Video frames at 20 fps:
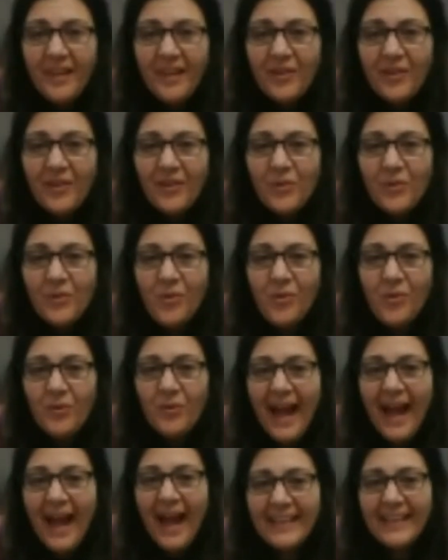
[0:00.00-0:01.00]

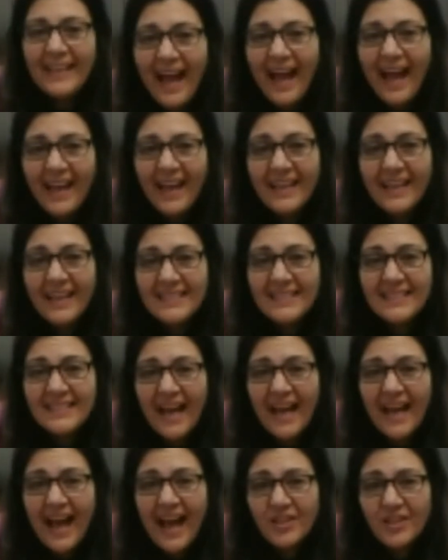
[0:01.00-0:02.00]
Koulourakia is
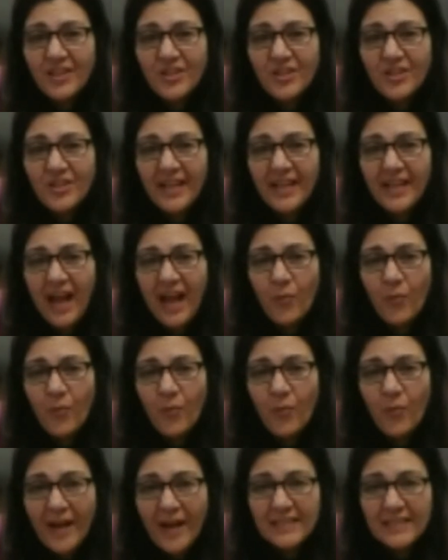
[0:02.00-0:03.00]
actually a
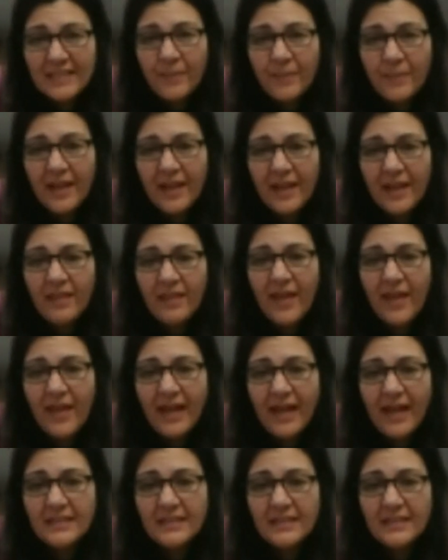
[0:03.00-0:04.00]
recipe
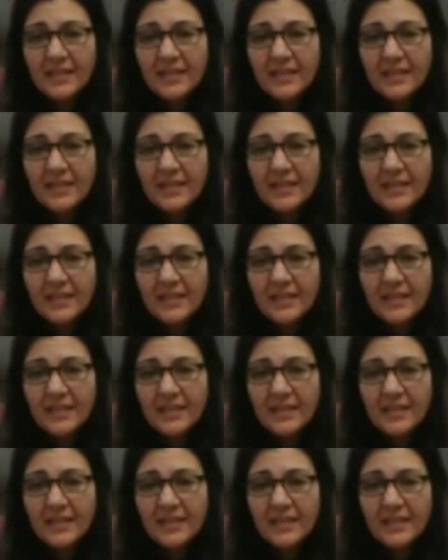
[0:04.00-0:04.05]
that